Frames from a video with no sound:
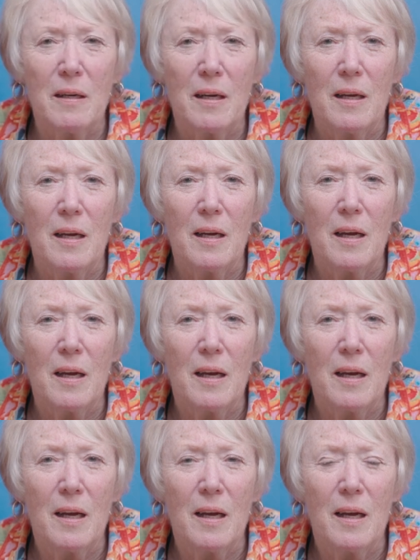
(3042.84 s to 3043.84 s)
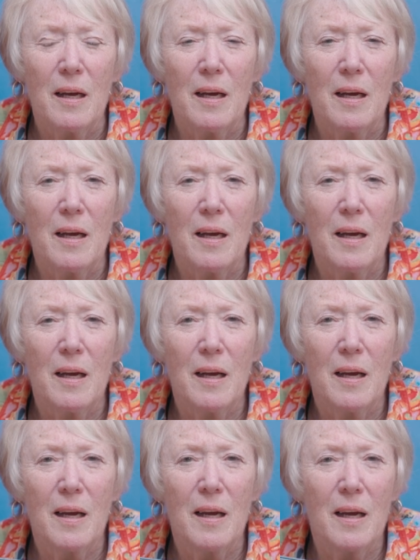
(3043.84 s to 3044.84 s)

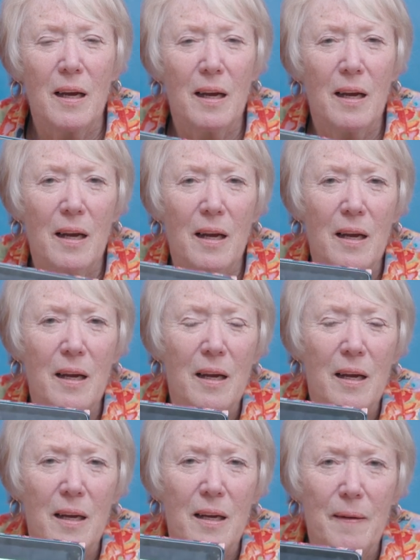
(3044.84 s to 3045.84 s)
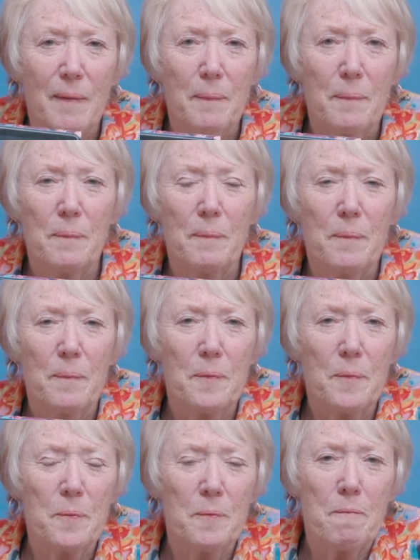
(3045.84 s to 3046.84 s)

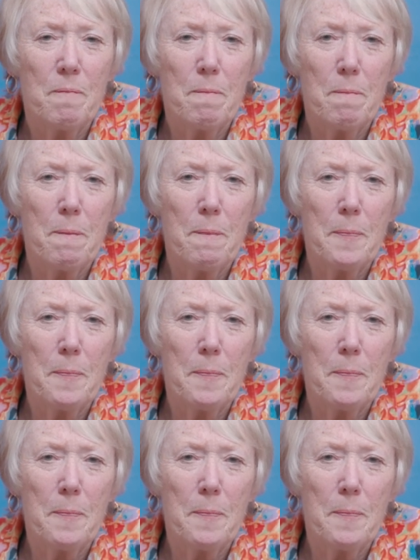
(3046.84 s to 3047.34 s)
No one is speaking in this clip.